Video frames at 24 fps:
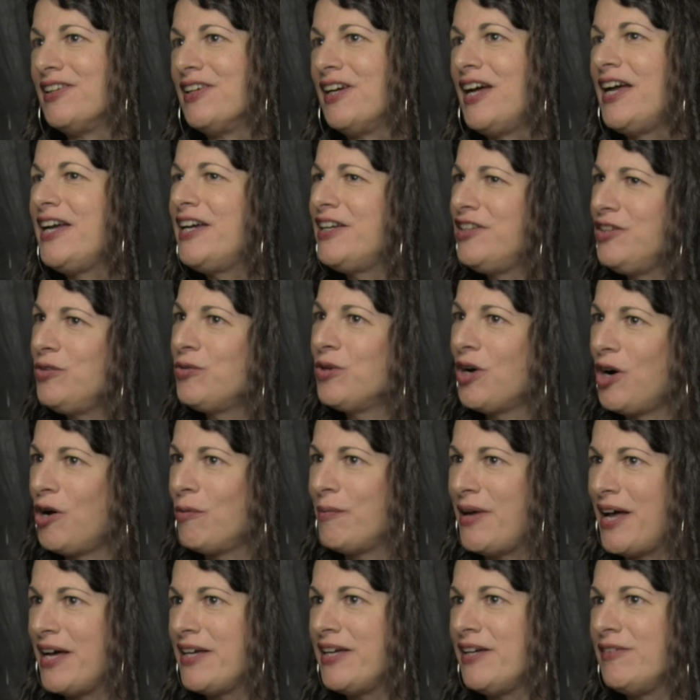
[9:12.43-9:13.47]
hey, can you call
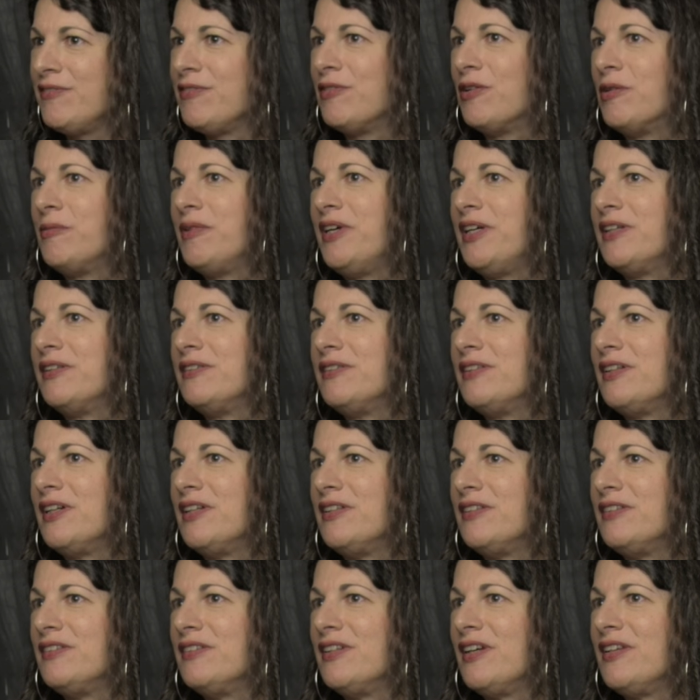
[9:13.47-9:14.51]
Maggie for me
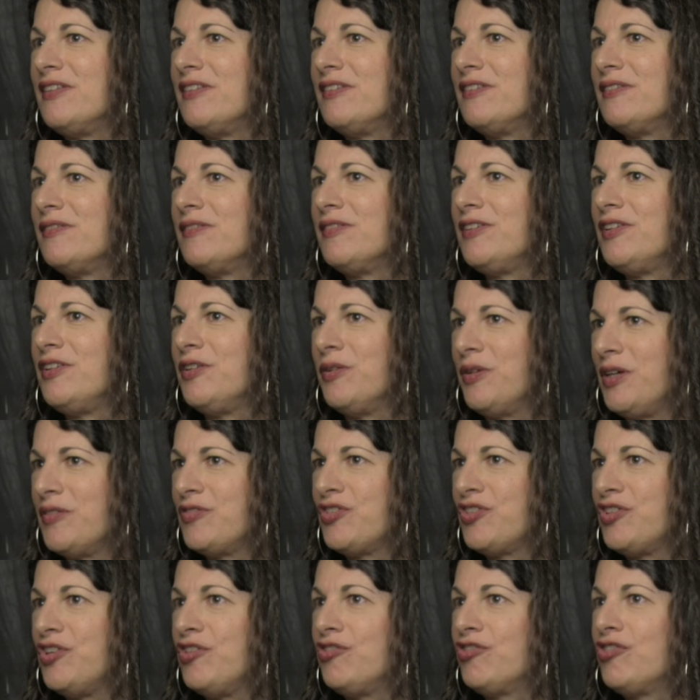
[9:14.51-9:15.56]
and you know, give
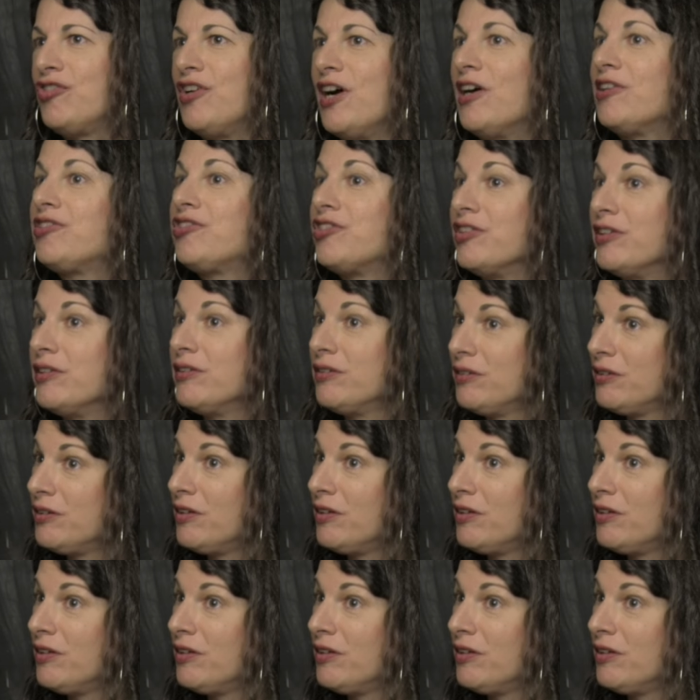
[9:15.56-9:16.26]
us an introduction?